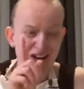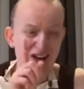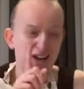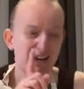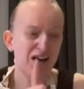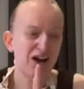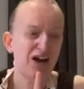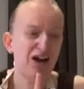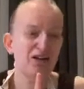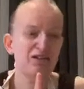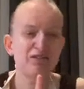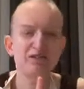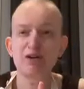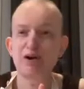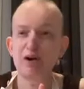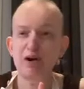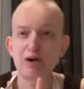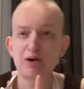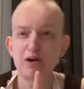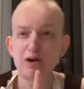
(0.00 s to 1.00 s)
I've
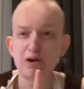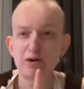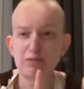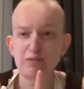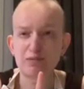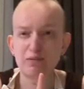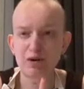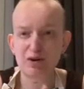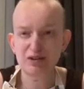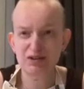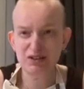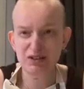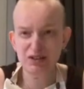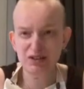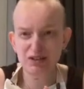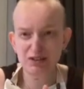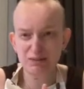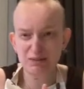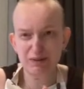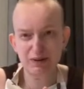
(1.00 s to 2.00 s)
got 1
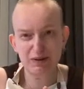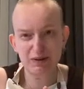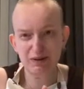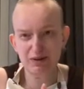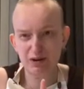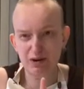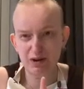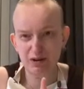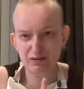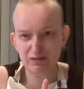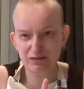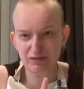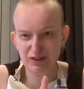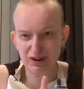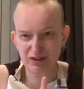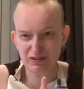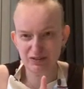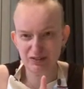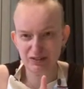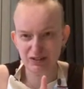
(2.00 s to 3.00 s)
teaspoon of
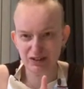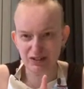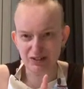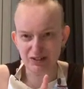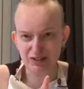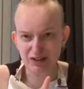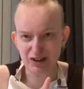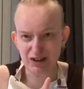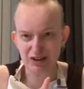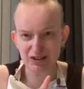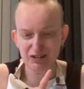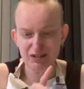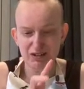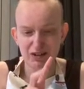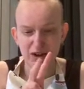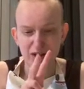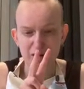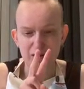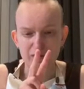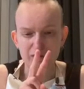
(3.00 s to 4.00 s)
ground ginger,
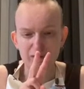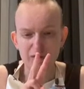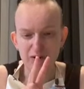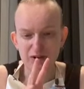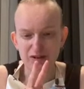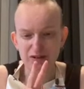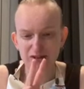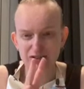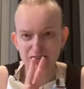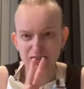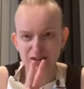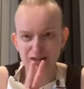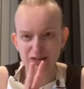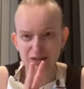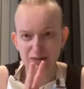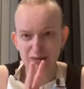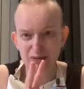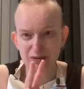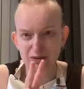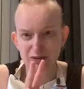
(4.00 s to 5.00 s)
1
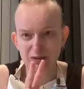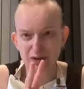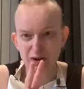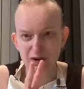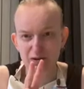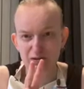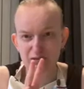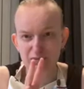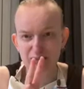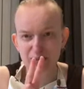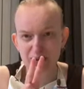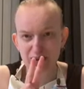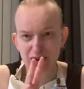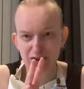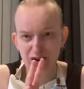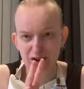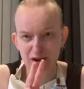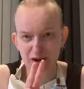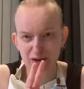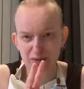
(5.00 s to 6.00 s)
teaspoon of
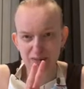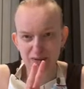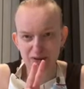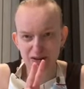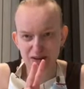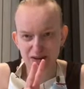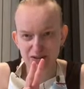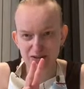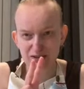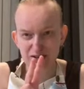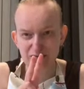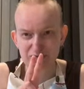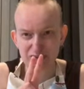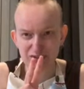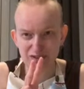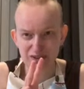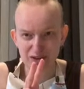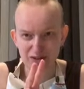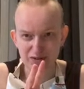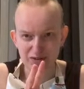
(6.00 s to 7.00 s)
bicarbonate of
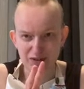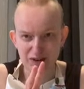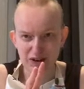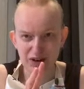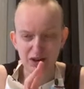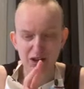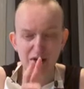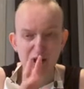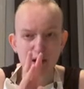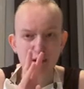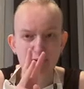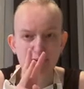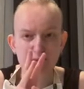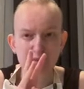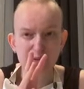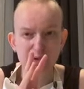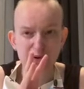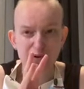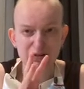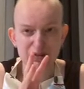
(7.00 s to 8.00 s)
soda,
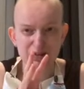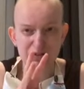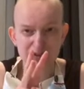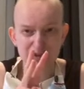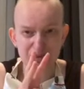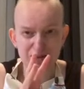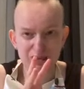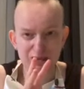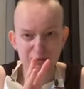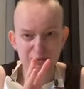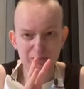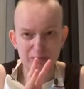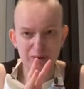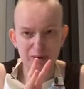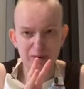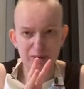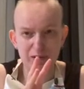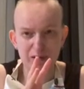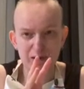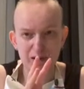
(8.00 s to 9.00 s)
1
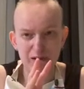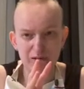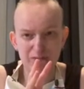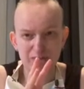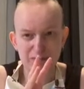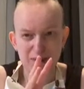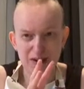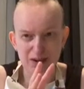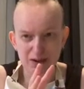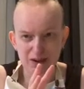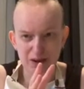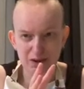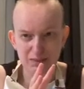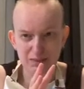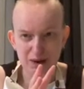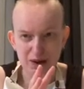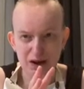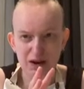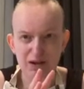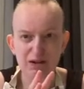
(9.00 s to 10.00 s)
teaspoon of baking
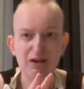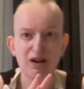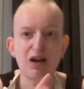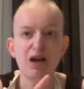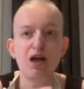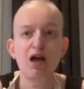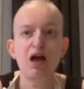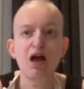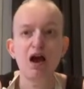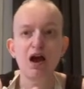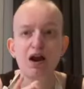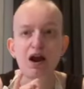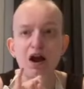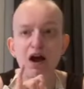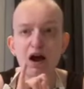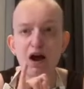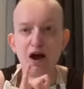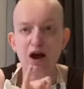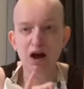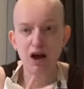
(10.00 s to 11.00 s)
powder and
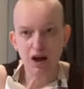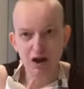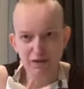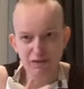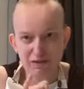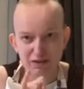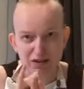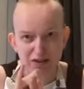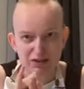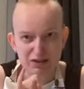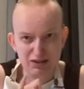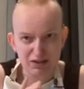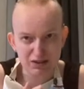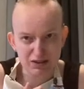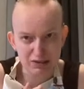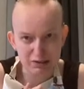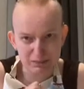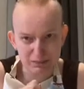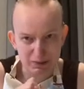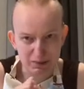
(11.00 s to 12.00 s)
half a
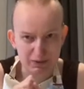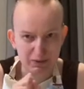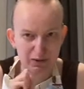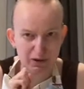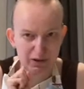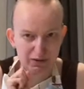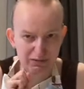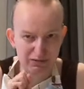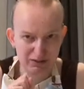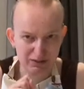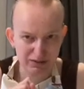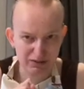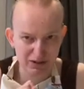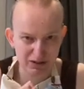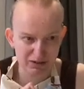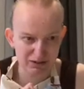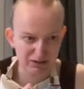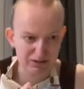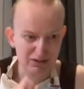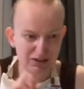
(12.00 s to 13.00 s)
teaspoon of
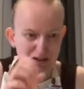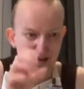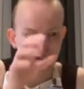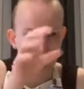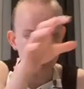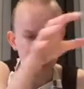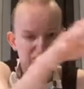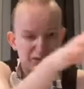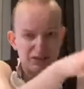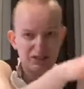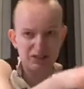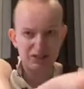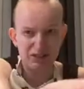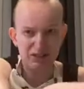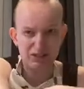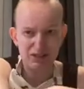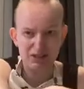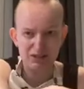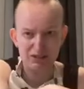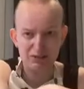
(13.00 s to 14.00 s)
salt
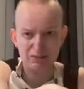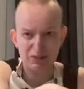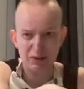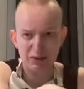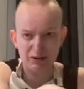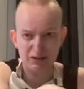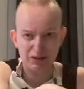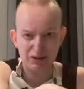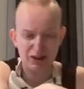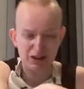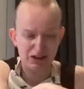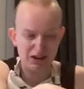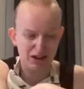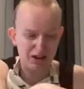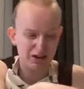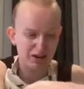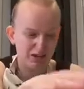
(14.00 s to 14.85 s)
within this bowl here.